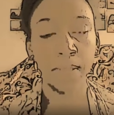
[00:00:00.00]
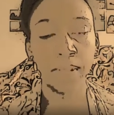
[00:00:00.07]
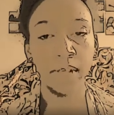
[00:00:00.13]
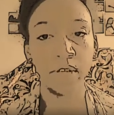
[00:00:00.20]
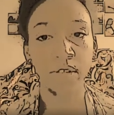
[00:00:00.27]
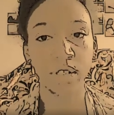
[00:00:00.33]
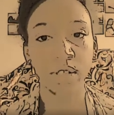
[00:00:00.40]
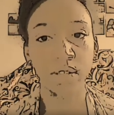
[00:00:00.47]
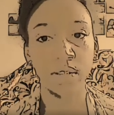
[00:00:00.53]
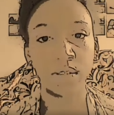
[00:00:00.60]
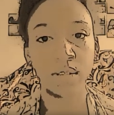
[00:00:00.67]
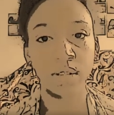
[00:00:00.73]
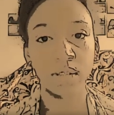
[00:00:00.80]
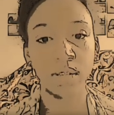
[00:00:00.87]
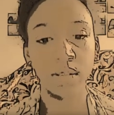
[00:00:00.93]
just
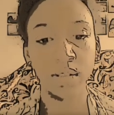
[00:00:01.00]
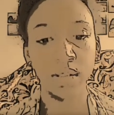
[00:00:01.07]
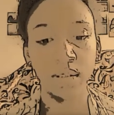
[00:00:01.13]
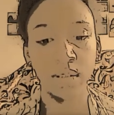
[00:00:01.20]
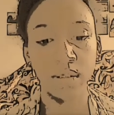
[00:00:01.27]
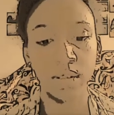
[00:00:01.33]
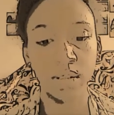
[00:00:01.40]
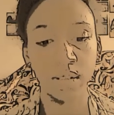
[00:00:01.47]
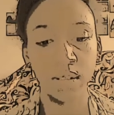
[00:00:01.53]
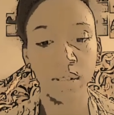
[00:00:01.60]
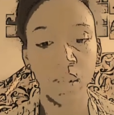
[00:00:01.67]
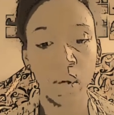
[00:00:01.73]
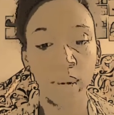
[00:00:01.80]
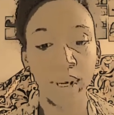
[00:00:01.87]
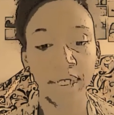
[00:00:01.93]

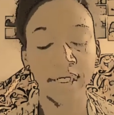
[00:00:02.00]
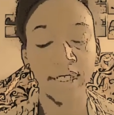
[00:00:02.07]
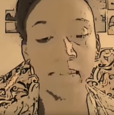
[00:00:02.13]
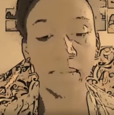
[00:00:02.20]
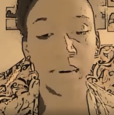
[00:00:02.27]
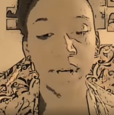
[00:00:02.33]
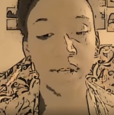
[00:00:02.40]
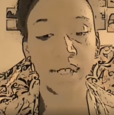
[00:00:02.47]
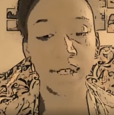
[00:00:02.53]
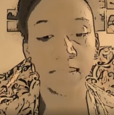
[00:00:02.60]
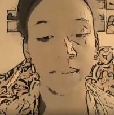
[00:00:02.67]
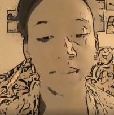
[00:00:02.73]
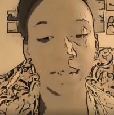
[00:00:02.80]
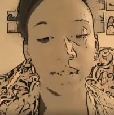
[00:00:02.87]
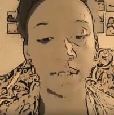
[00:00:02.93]
going deeper and
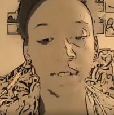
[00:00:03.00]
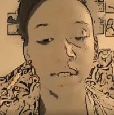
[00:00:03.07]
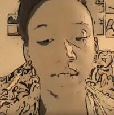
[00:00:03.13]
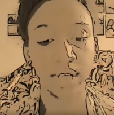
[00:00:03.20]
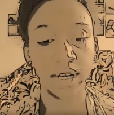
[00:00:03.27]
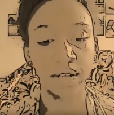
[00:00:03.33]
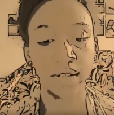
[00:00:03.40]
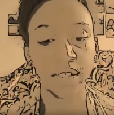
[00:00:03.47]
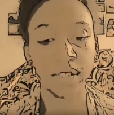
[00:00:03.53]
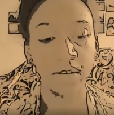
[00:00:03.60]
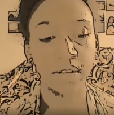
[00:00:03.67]
deeper into hells, and you're